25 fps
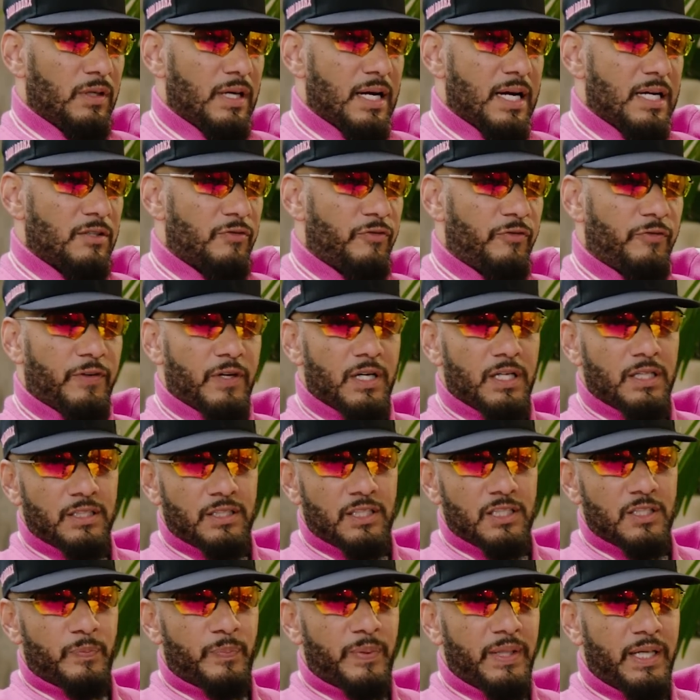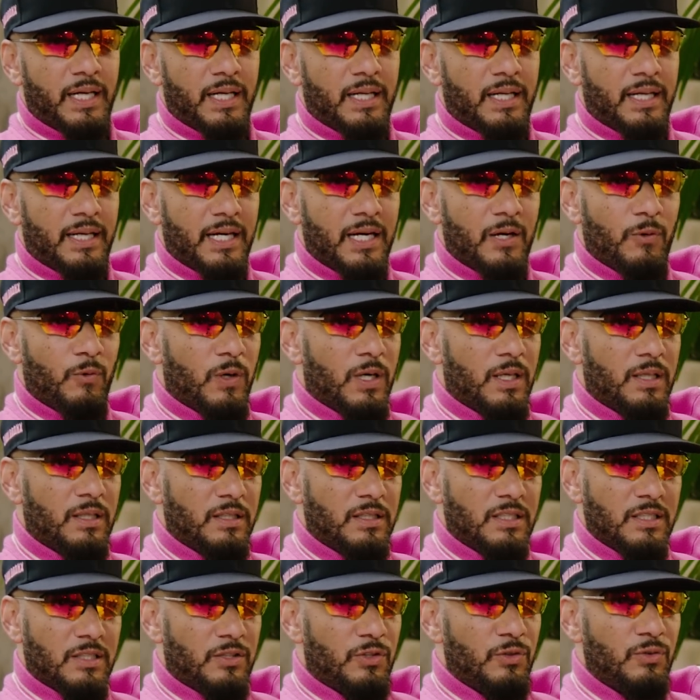as fun, just being there and wanting to
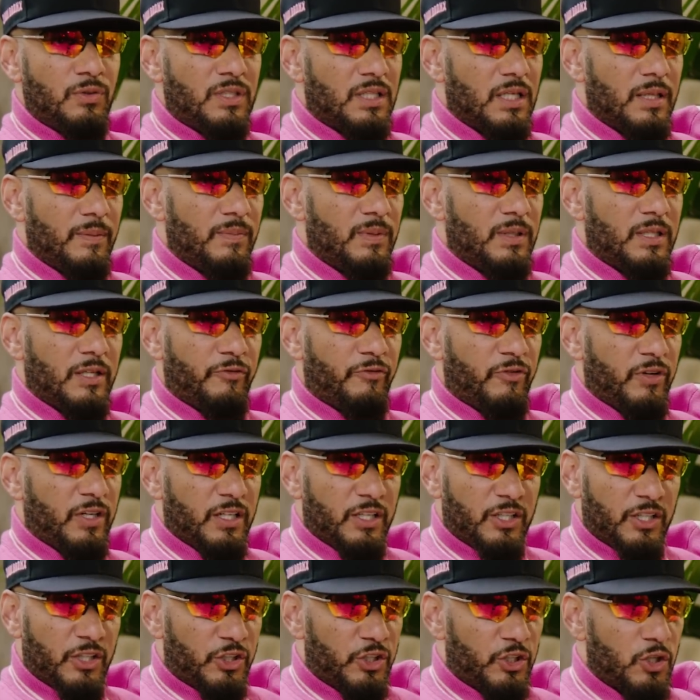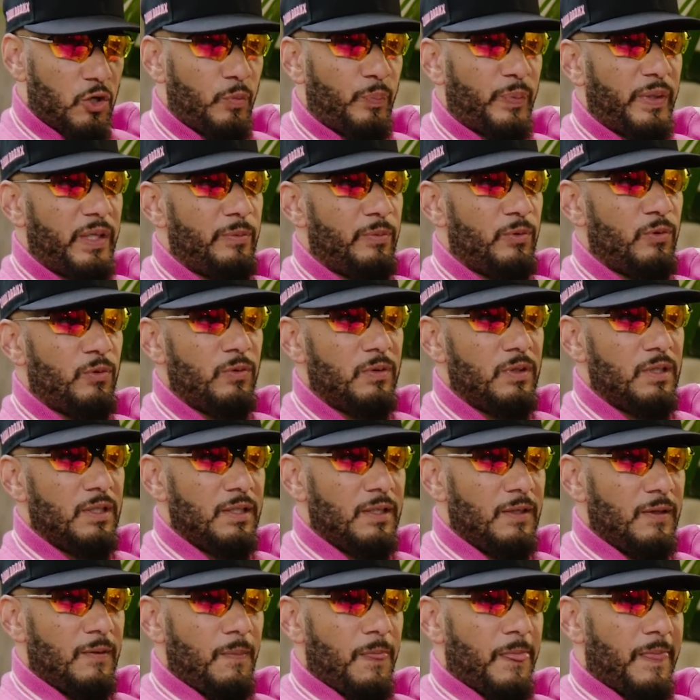just do something different and just show people
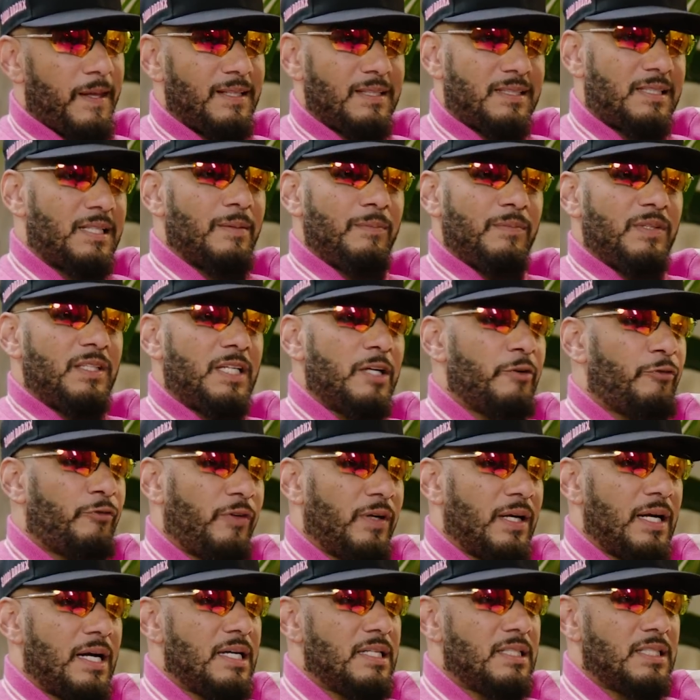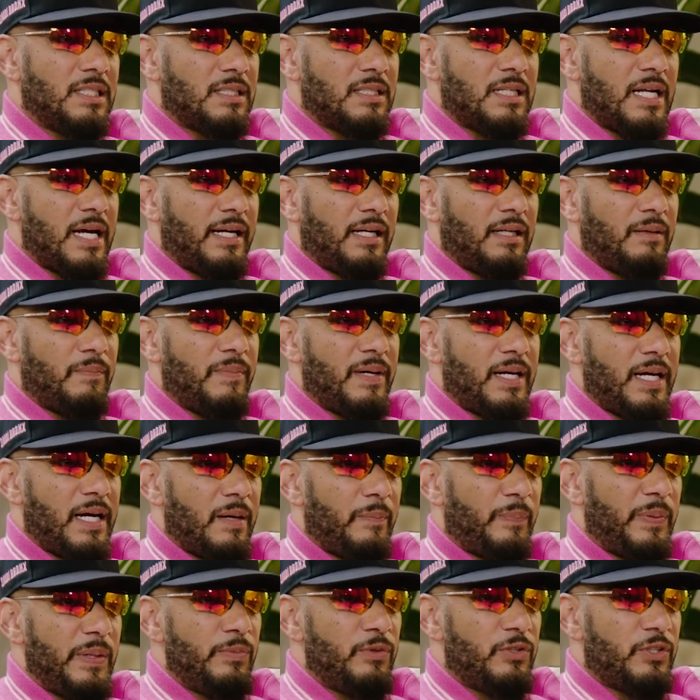something different. I was just like,
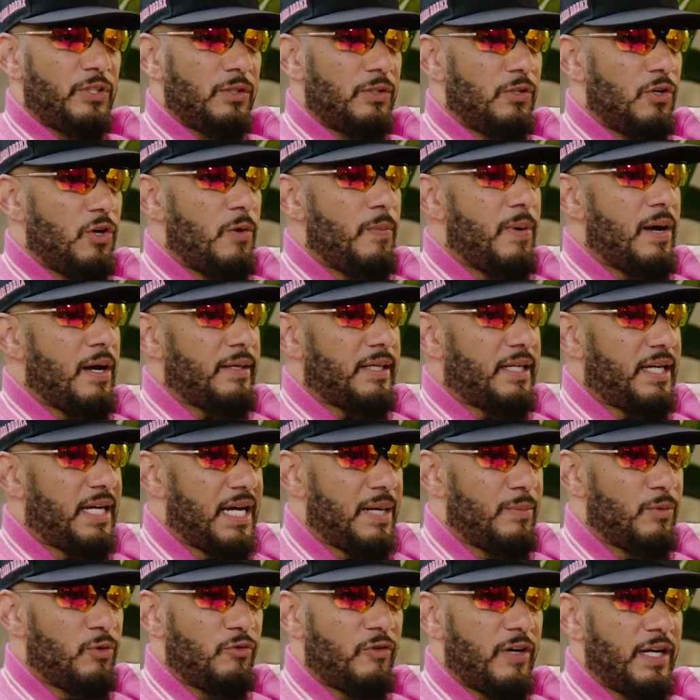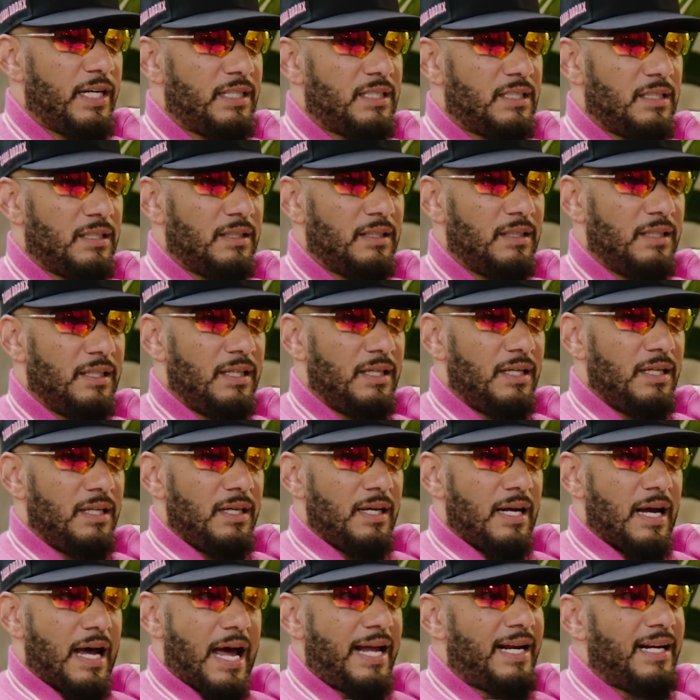man, people should know about camel racing. Mm-hmm.
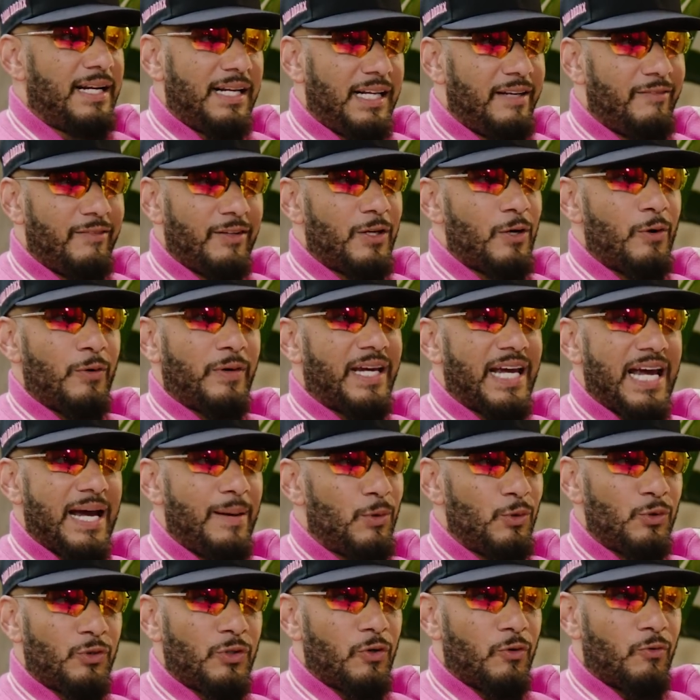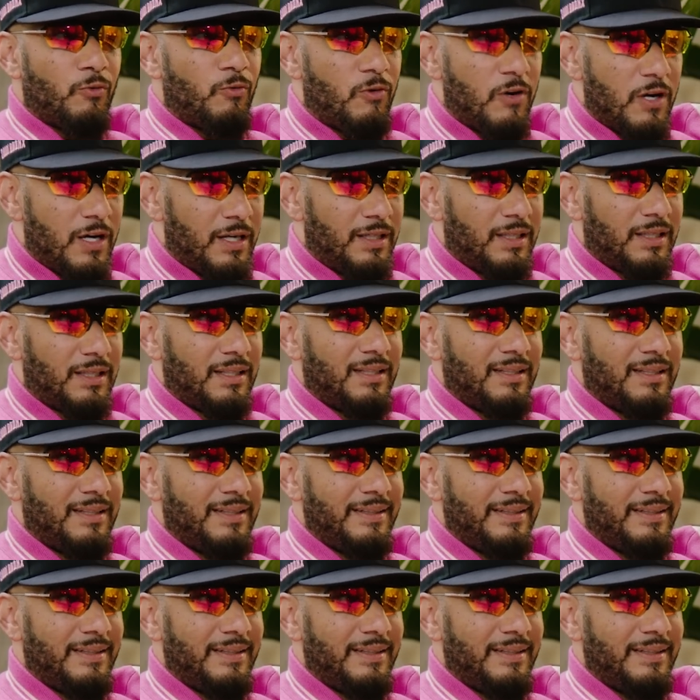I didn't even know camels could run.